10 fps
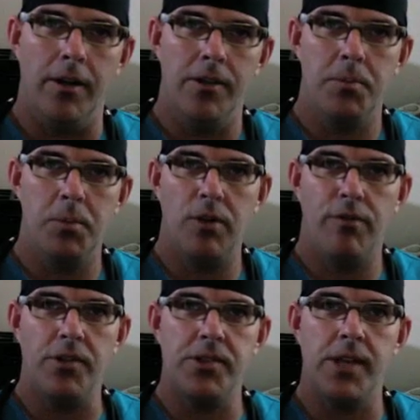It's a
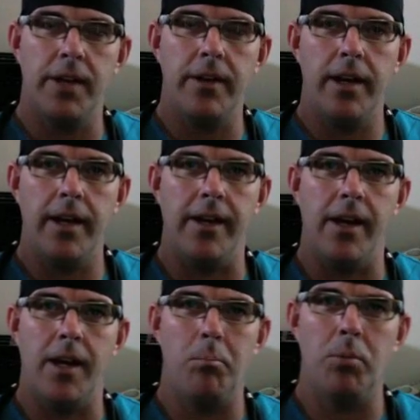beautiful Sunday and
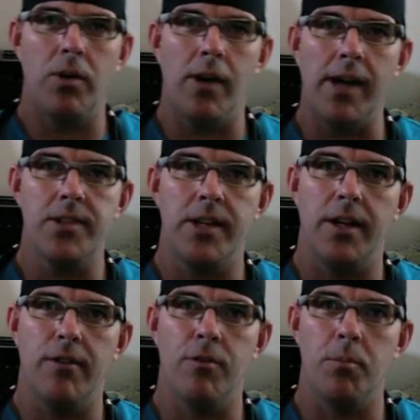I'm procrastinating
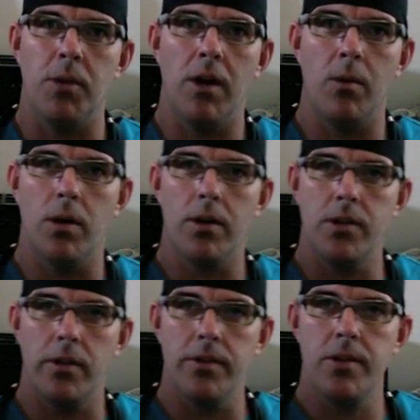from yard work, so
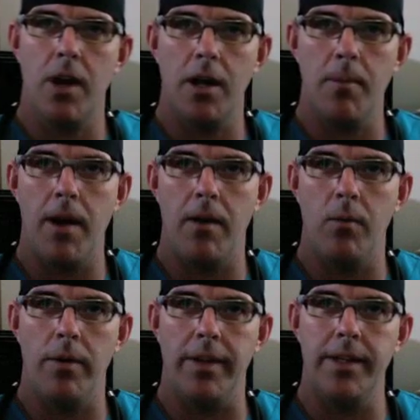let's talk about
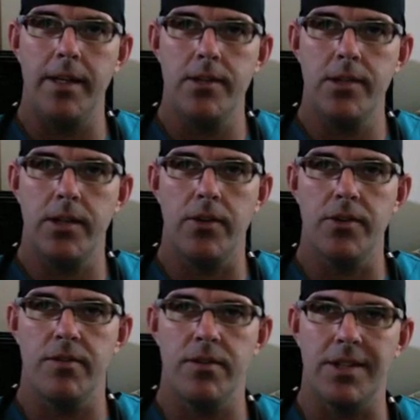one of the key skills
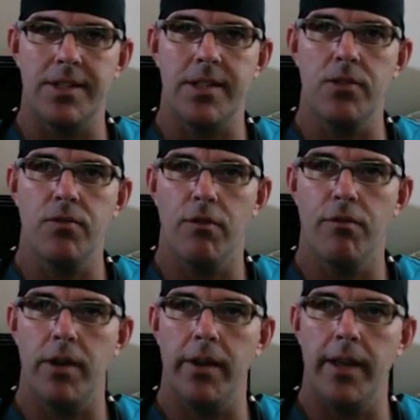of a successful
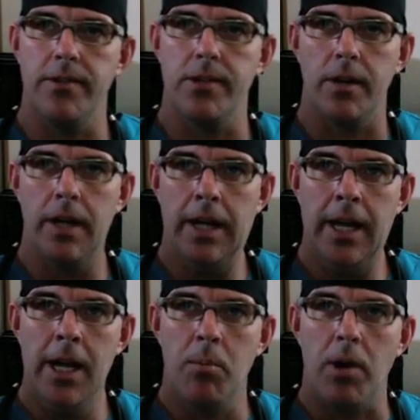freelancer,
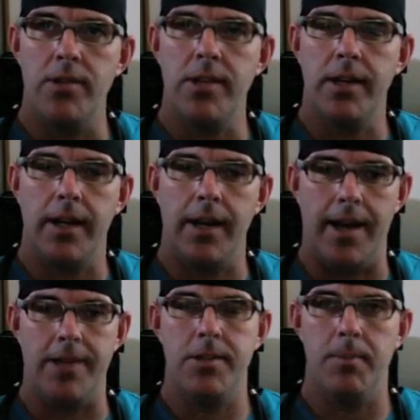pricing and
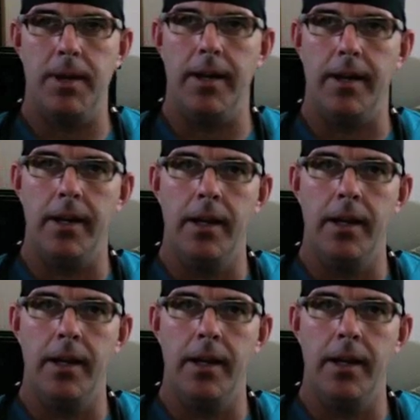estimating.